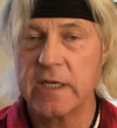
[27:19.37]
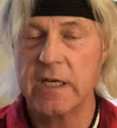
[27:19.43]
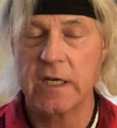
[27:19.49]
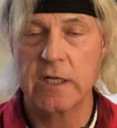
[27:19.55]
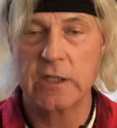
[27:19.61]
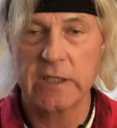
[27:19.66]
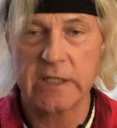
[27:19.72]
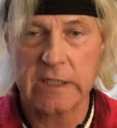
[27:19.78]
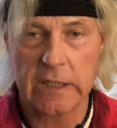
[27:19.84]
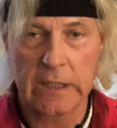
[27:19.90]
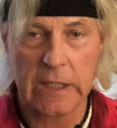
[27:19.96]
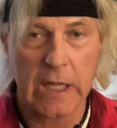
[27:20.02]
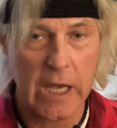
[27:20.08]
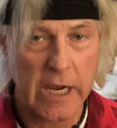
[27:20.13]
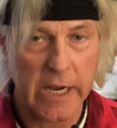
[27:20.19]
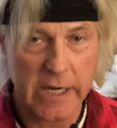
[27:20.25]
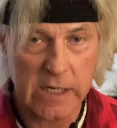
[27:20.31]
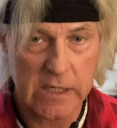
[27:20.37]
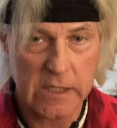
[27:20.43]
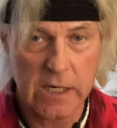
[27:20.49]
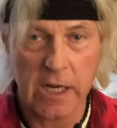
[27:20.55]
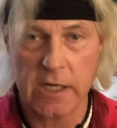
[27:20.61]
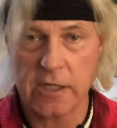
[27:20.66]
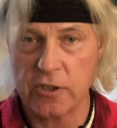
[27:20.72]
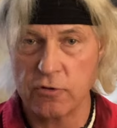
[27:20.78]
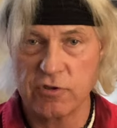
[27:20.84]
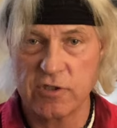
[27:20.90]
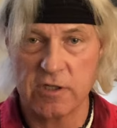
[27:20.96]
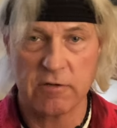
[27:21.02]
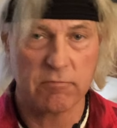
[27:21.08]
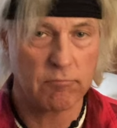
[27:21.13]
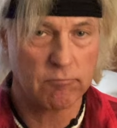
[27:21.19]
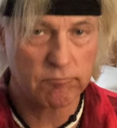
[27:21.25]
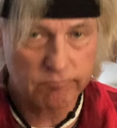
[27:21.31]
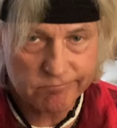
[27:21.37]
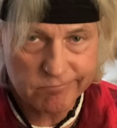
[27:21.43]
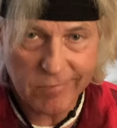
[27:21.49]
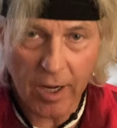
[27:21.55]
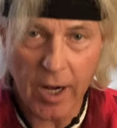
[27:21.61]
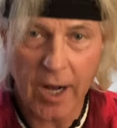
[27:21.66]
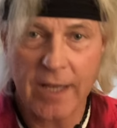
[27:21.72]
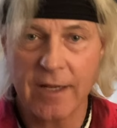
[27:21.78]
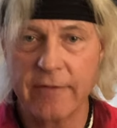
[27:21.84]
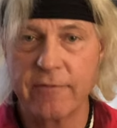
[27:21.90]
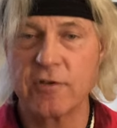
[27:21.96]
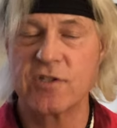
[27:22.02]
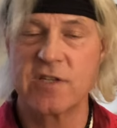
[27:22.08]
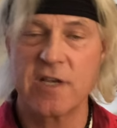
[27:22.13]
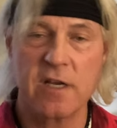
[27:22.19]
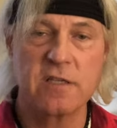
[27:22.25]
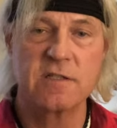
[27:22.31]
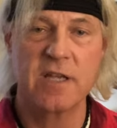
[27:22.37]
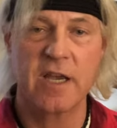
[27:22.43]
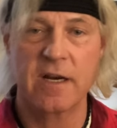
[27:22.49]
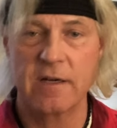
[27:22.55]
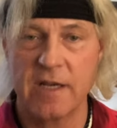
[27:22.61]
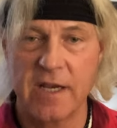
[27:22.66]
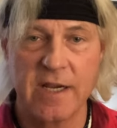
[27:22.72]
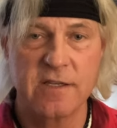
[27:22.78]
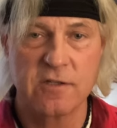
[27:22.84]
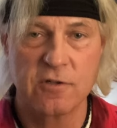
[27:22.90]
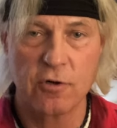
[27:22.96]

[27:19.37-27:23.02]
Hinckley lying and using high-level sales techniques,